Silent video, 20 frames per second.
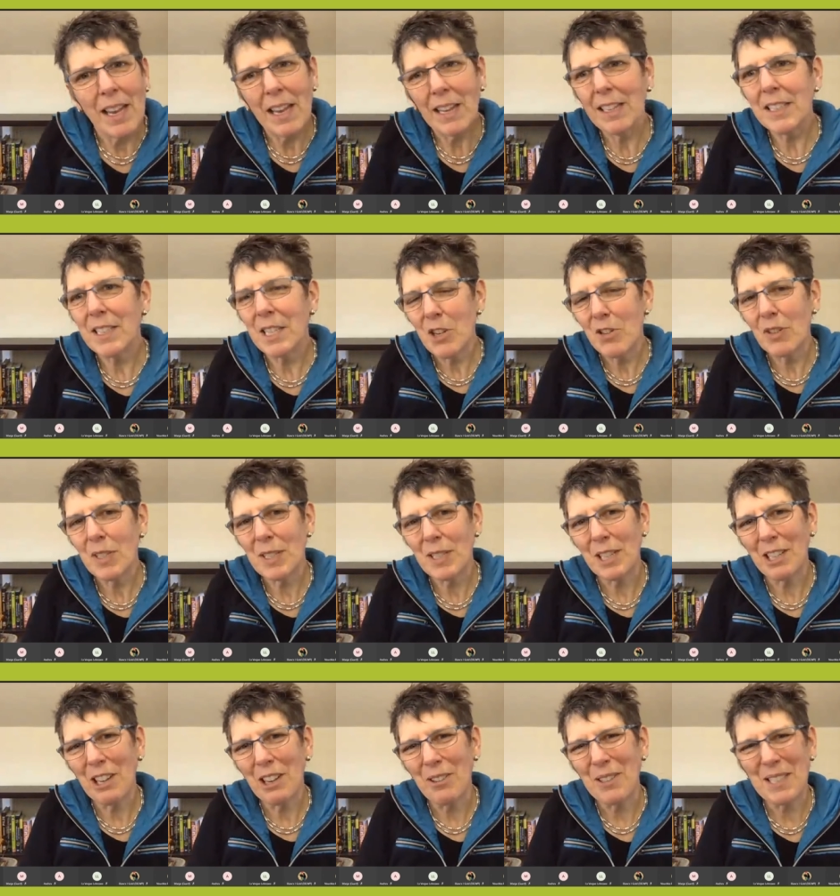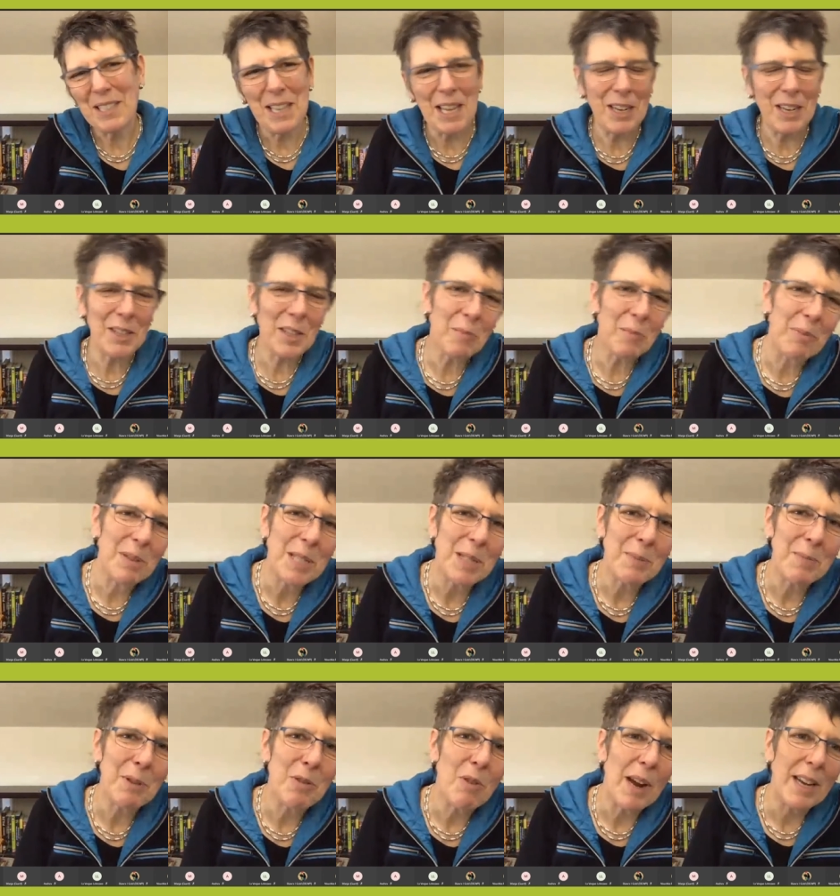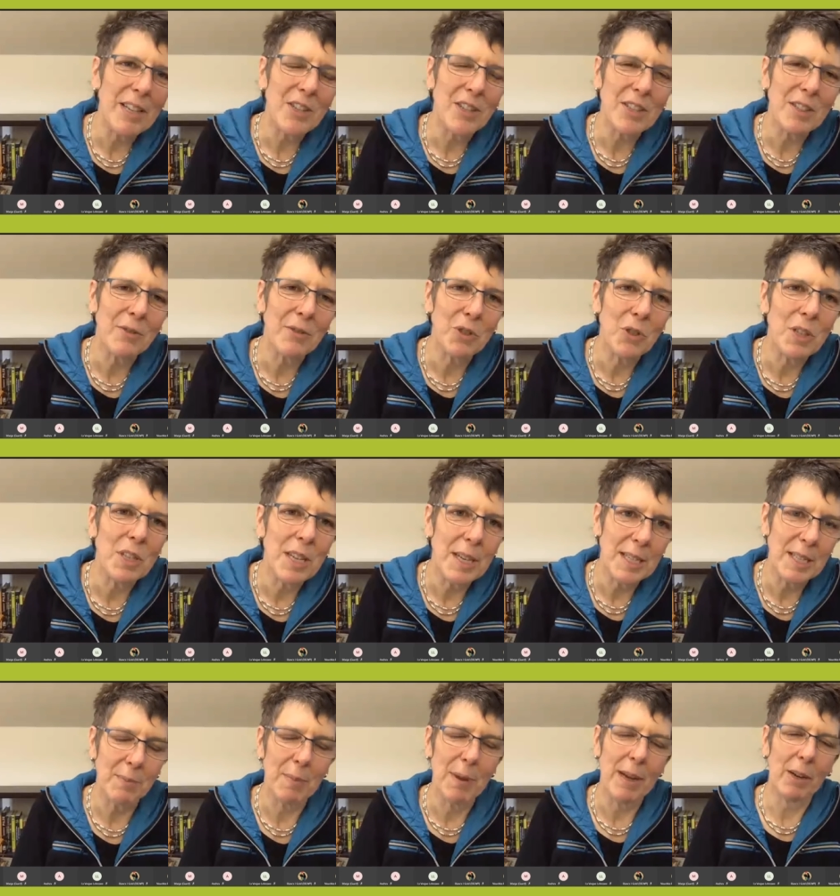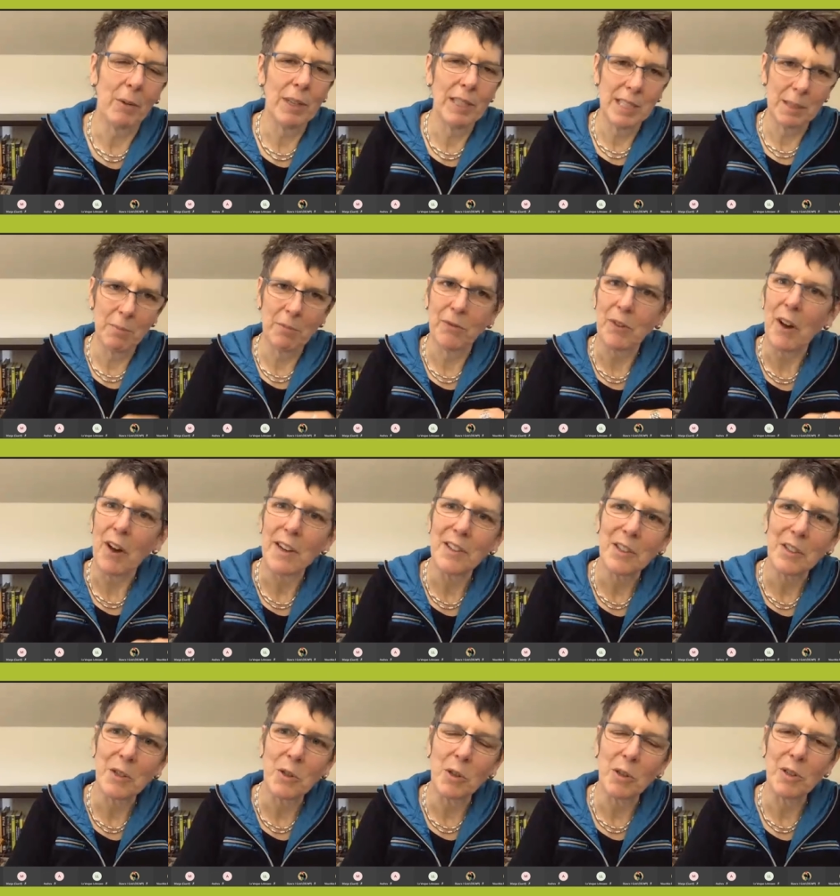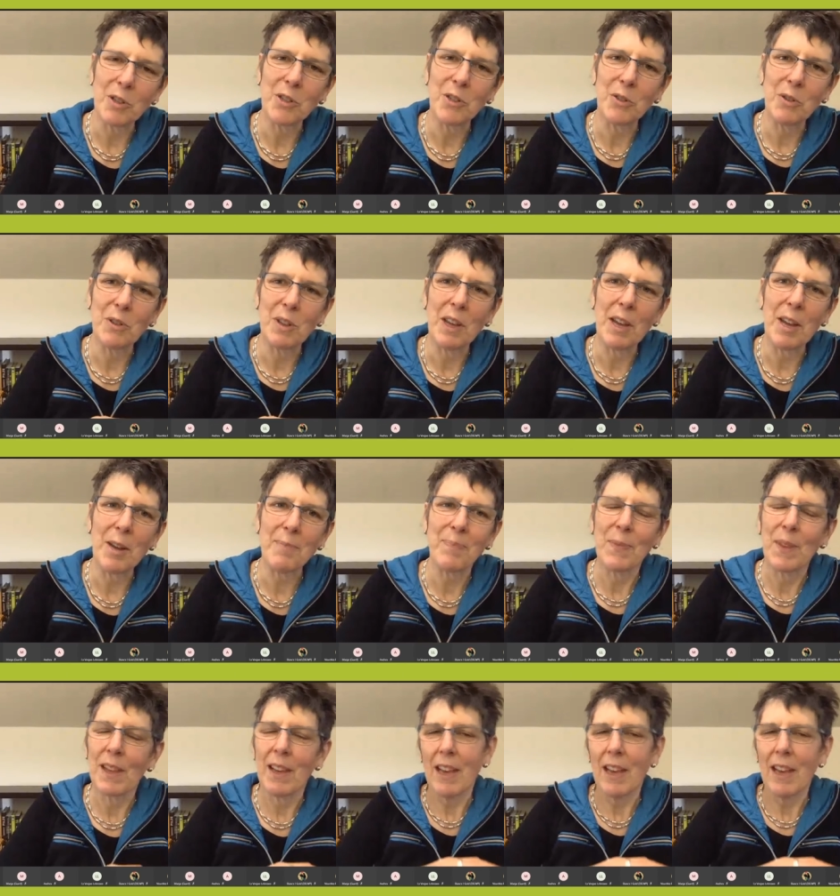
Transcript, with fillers: And it's interesting, I was down in the Brisbane Ranges a few years back when some fires had gone through there,